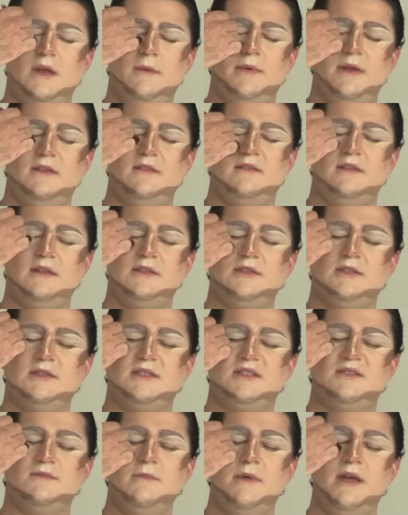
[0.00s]
Makeup has such a
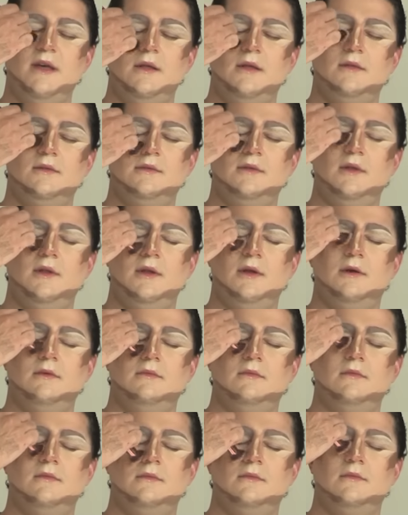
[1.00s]
smell, you
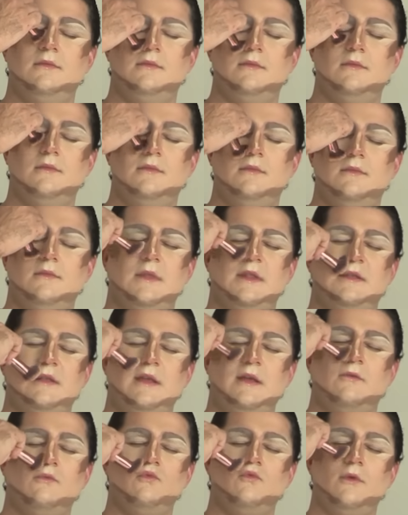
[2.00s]
know? Mm-hmm. It's
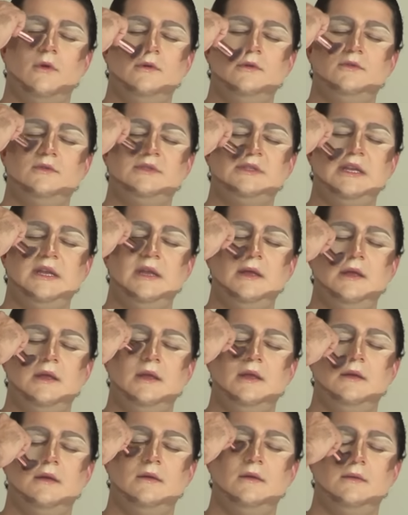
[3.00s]
like
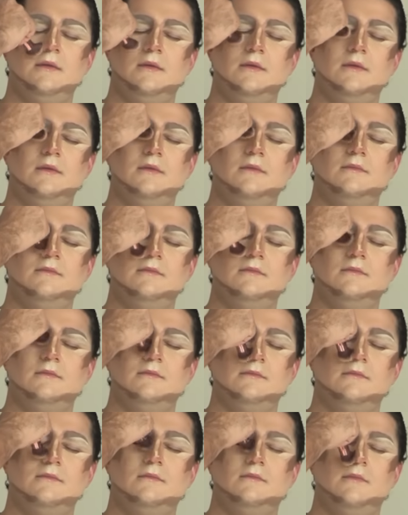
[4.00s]
rosy,
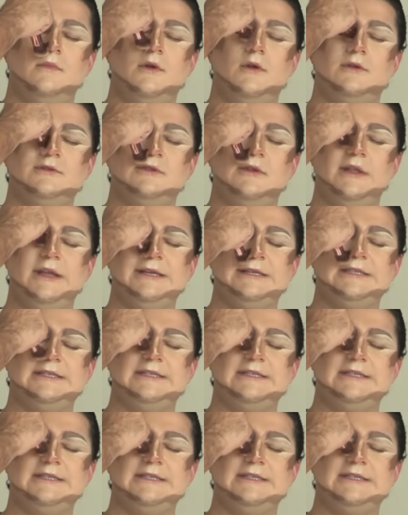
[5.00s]
but also like